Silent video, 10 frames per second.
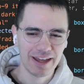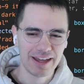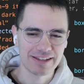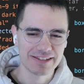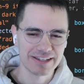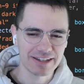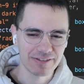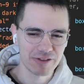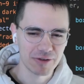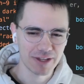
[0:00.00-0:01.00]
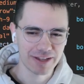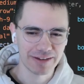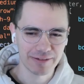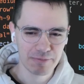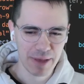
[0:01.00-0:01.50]
and seeing if you
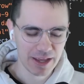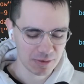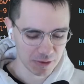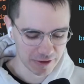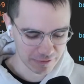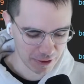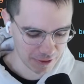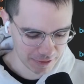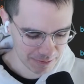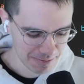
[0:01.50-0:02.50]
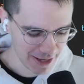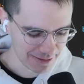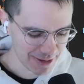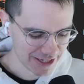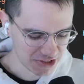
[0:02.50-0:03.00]
can bait one of our many,
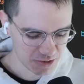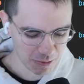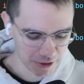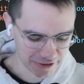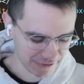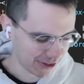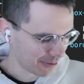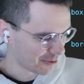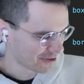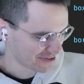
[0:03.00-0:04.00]
many smart developers